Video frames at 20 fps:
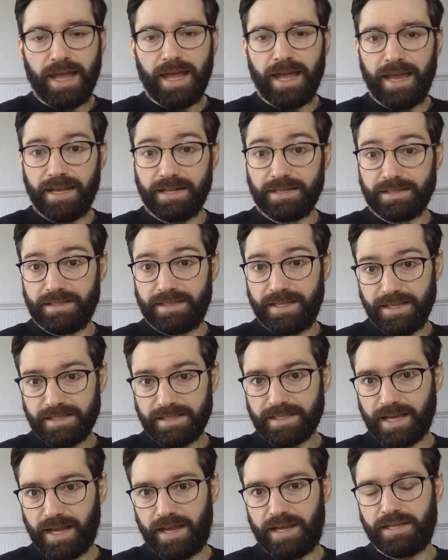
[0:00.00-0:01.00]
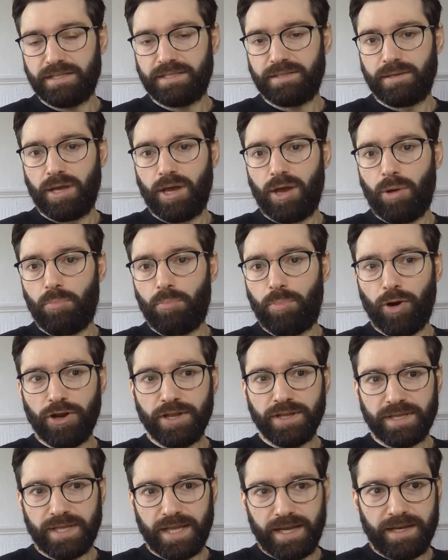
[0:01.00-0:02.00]
In this case,
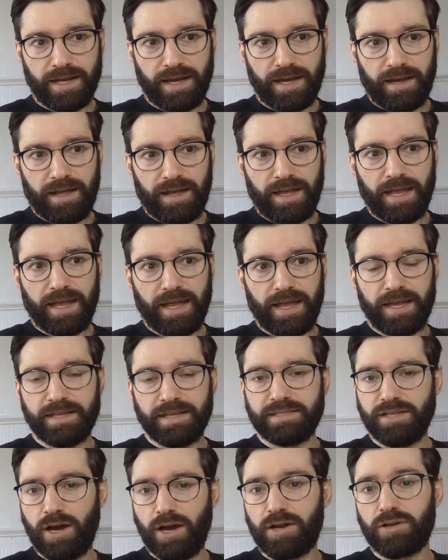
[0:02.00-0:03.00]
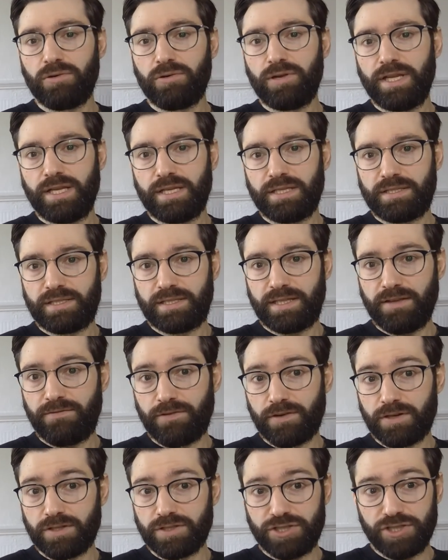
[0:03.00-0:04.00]
point data is not only a
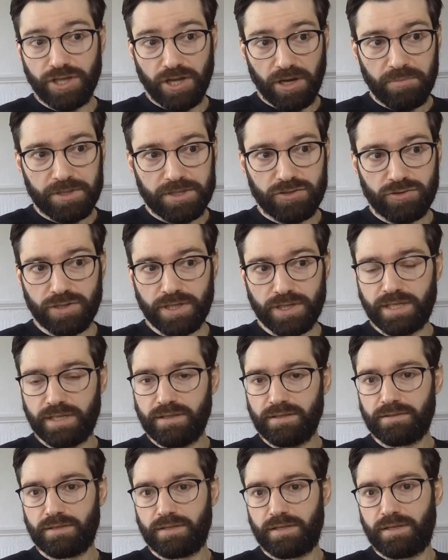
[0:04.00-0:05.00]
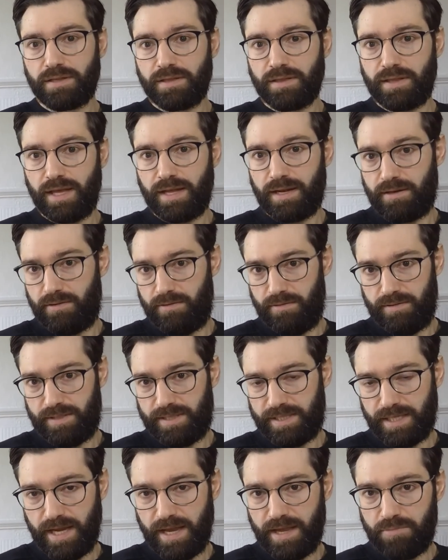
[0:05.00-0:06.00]
different geometry, than,
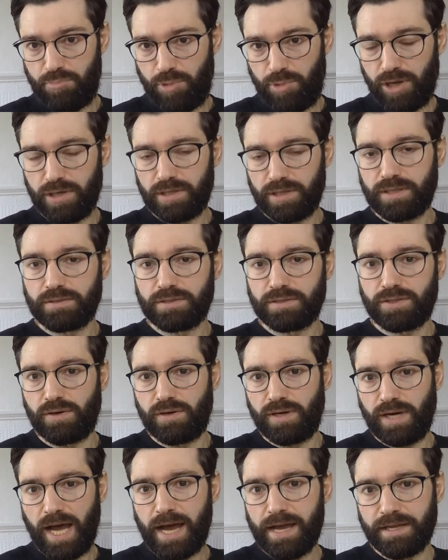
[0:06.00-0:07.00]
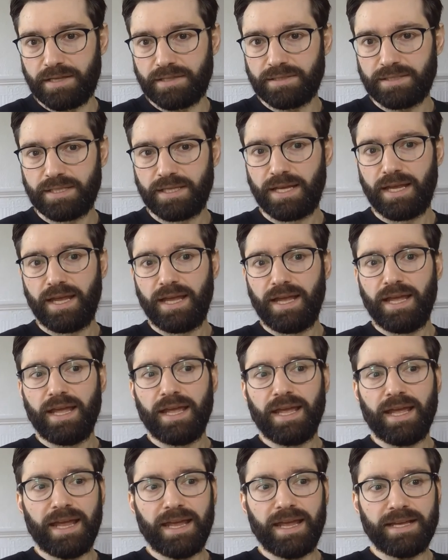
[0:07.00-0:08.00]
say, polygons or lines.
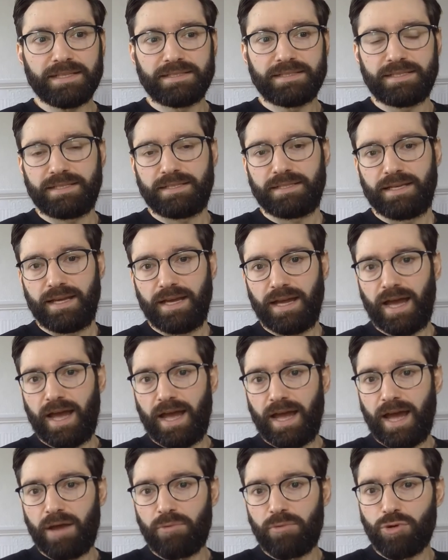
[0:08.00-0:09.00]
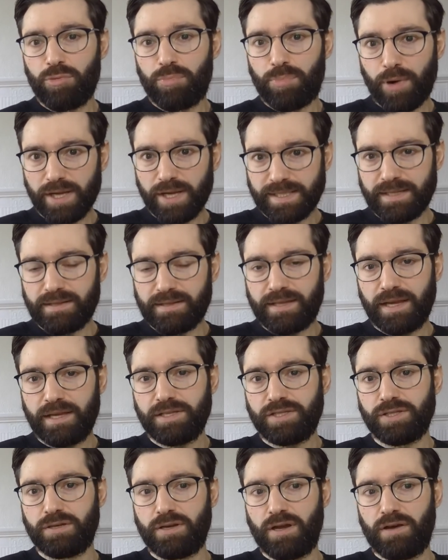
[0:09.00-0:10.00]
It's a
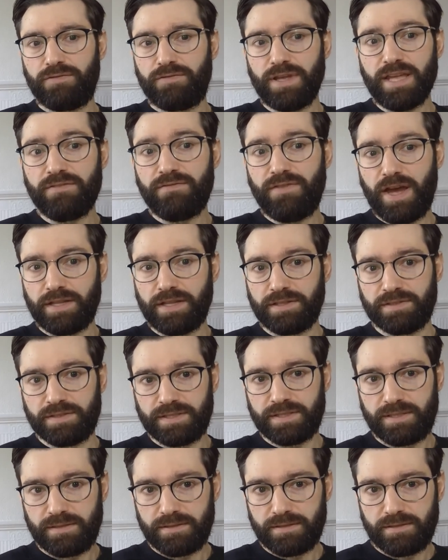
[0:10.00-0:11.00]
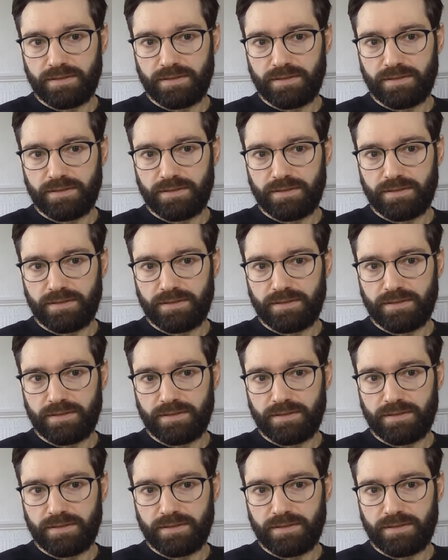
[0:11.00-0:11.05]
representation of events.